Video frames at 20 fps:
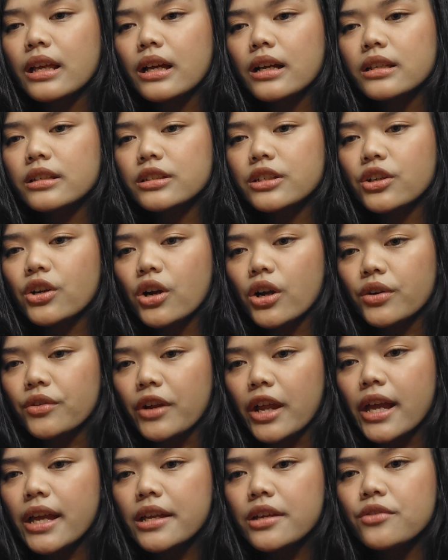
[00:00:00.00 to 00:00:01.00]
The
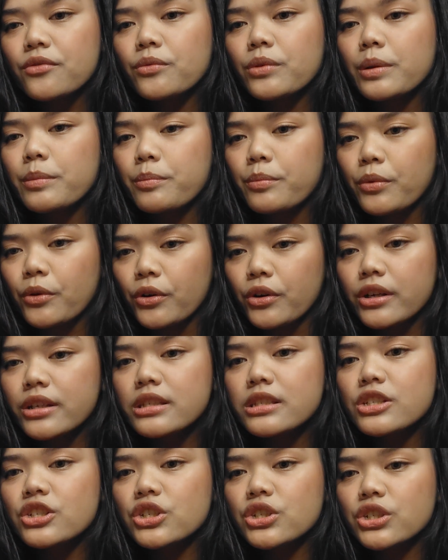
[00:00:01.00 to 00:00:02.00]
correct report
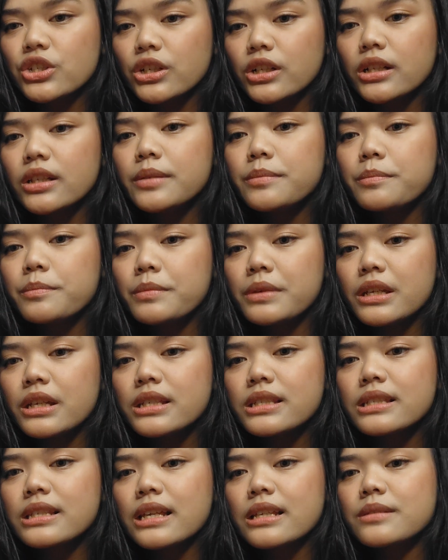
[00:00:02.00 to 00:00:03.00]
should be
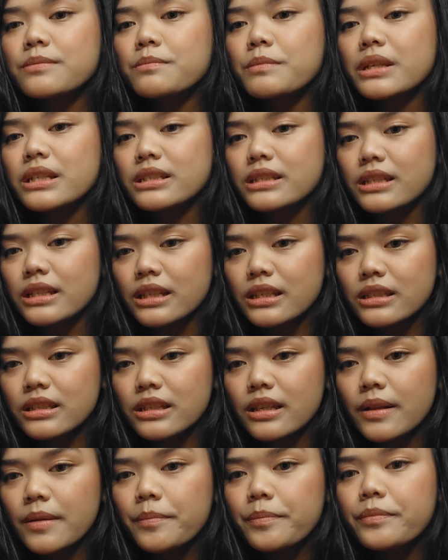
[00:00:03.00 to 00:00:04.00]
submitted
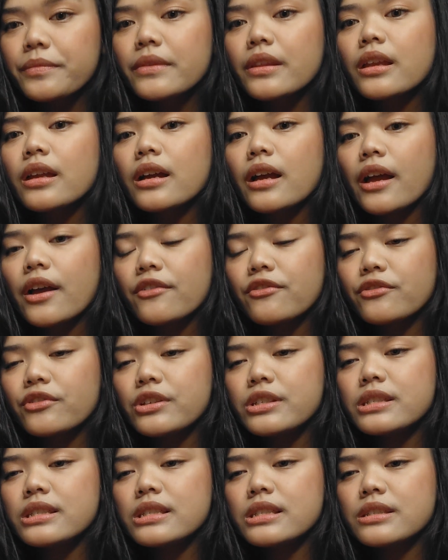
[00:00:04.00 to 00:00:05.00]
every
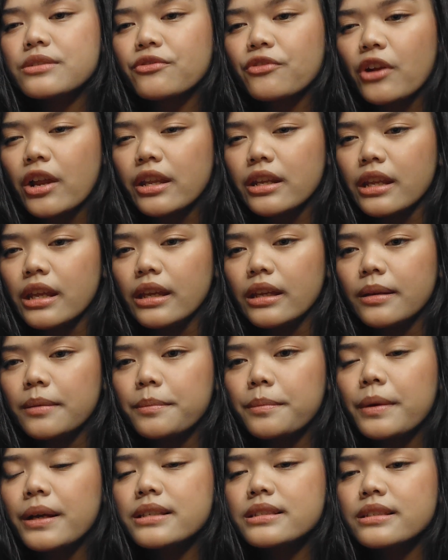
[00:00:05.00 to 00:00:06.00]
Friday.
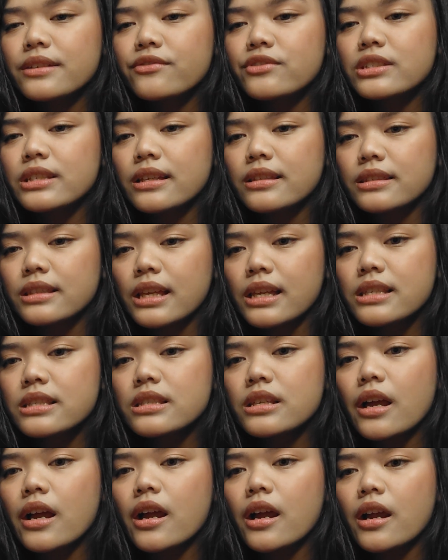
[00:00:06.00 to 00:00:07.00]
Passive sentence
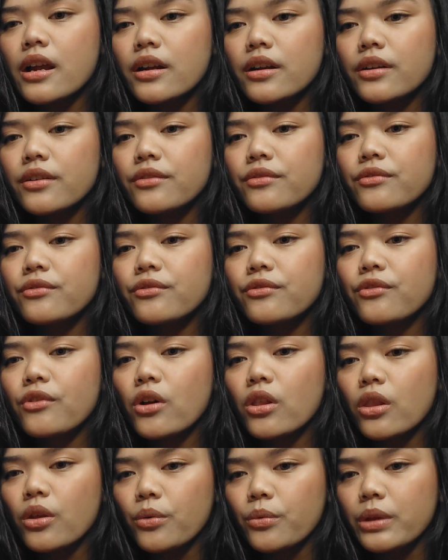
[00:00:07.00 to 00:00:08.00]
are
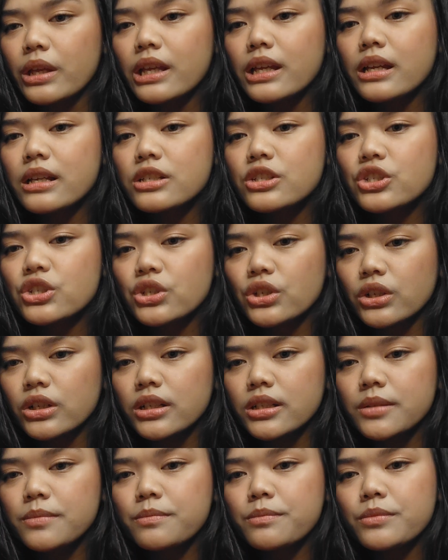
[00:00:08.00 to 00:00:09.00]
following
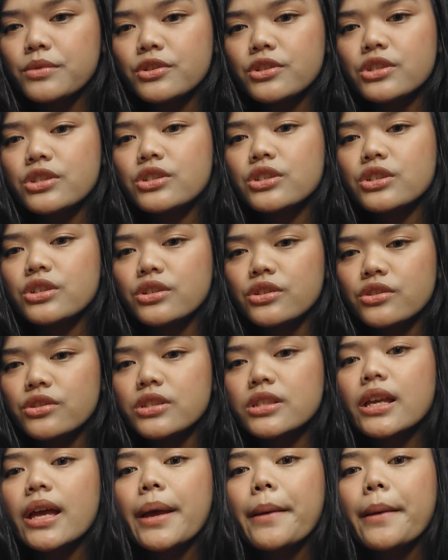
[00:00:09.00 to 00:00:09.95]
should must use